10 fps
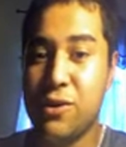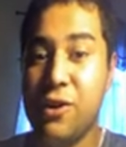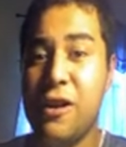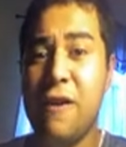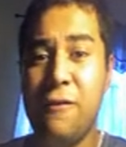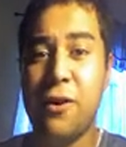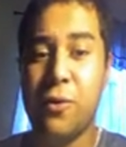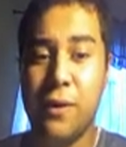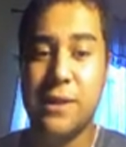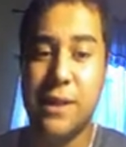you're never
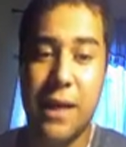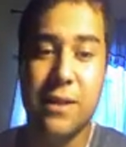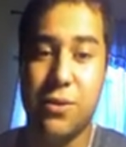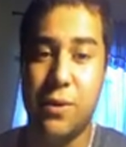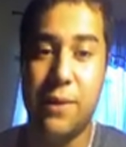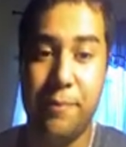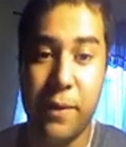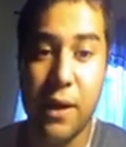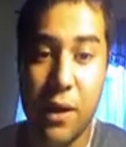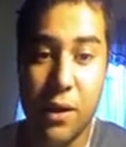going to get to it.
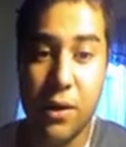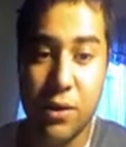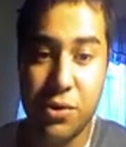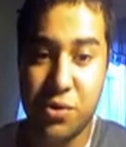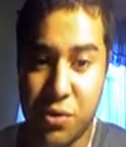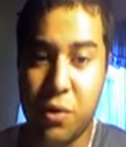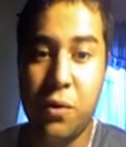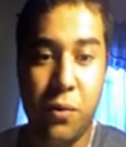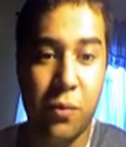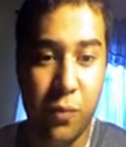
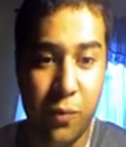So